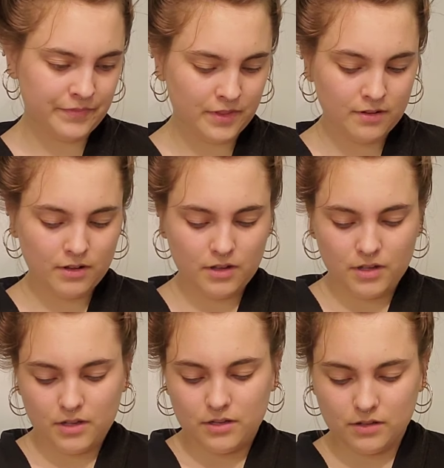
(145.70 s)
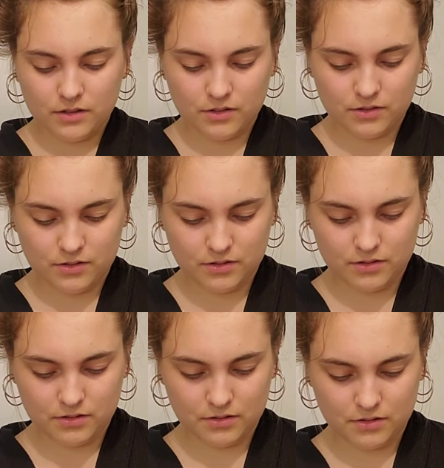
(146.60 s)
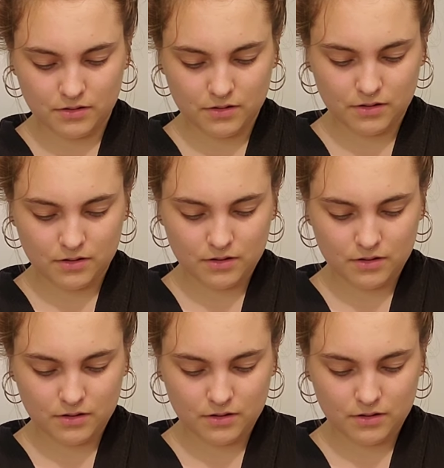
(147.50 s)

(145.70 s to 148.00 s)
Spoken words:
Nobody speaks.